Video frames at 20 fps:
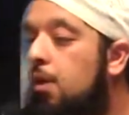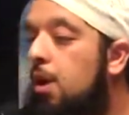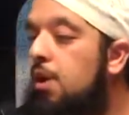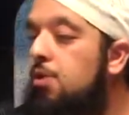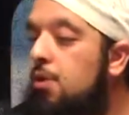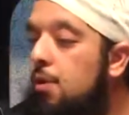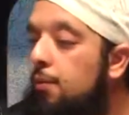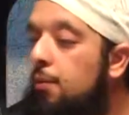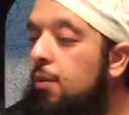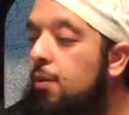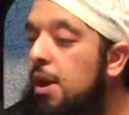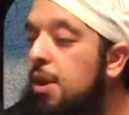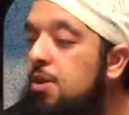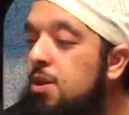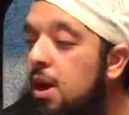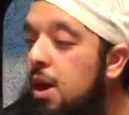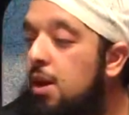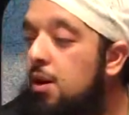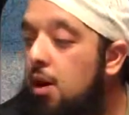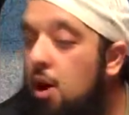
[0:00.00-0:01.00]
in the,
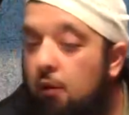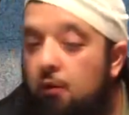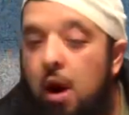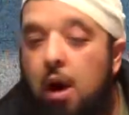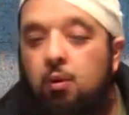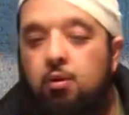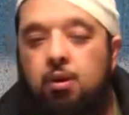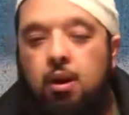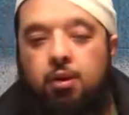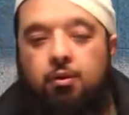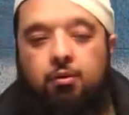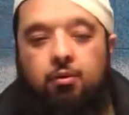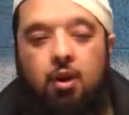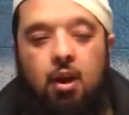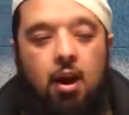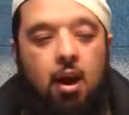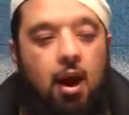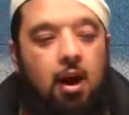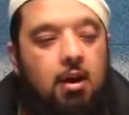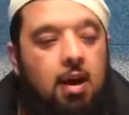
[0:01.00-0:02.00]
in, in, around us.
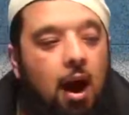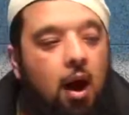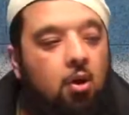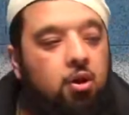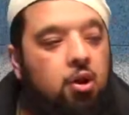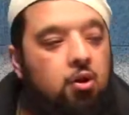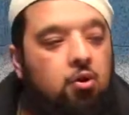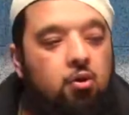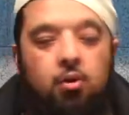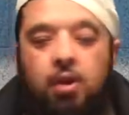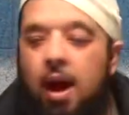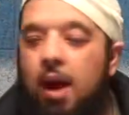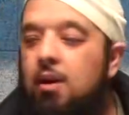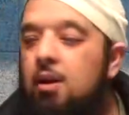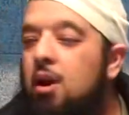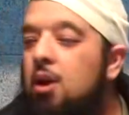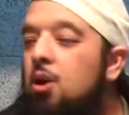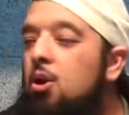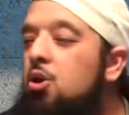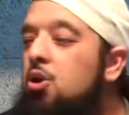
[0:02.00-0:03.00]
And how do you do
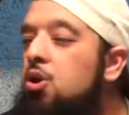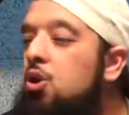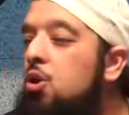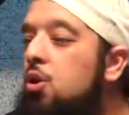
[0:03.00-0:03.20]
that?